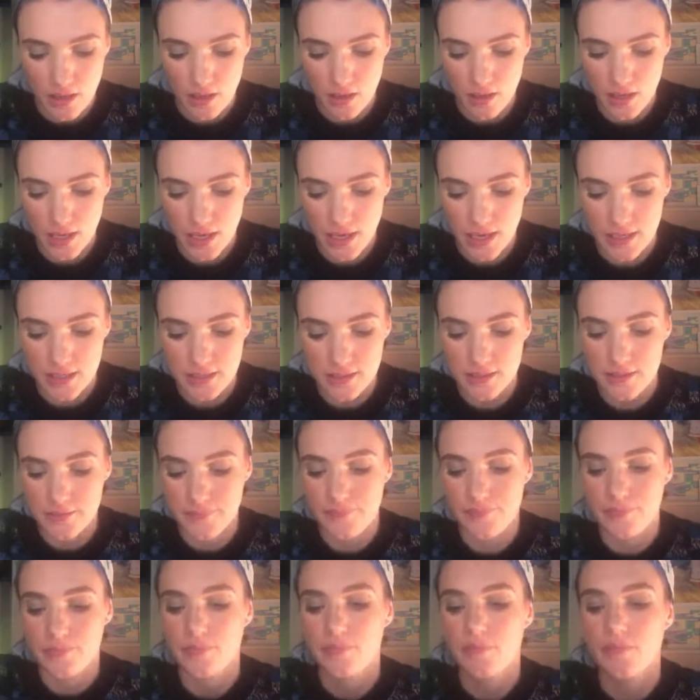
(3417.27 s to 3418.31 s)
And
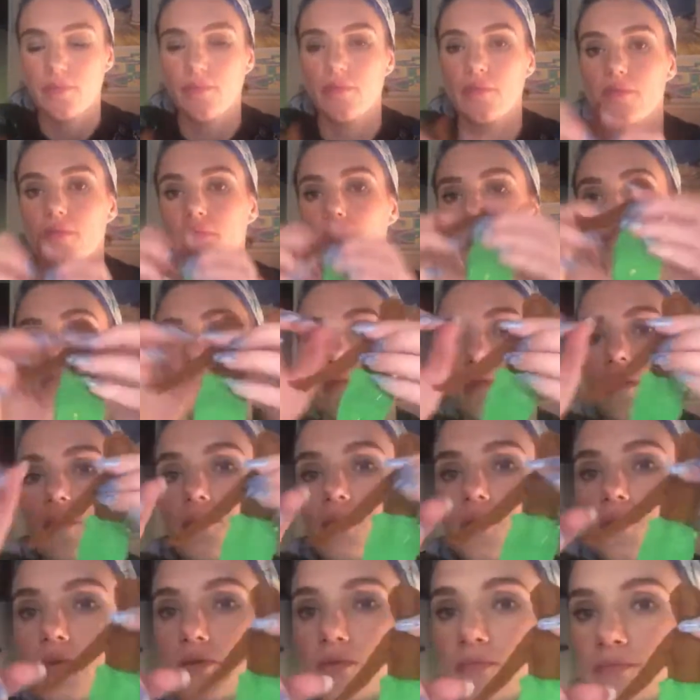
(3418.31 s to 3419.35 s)
there we
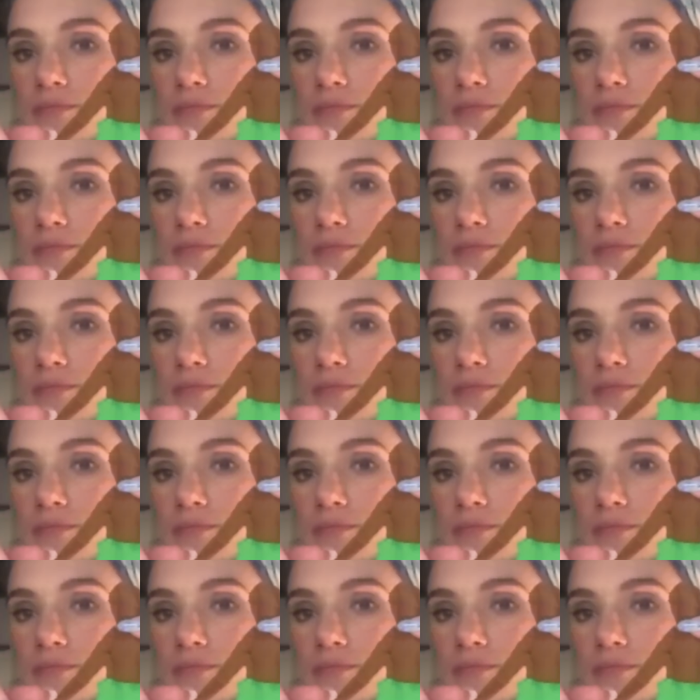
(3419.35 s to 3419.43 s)
go.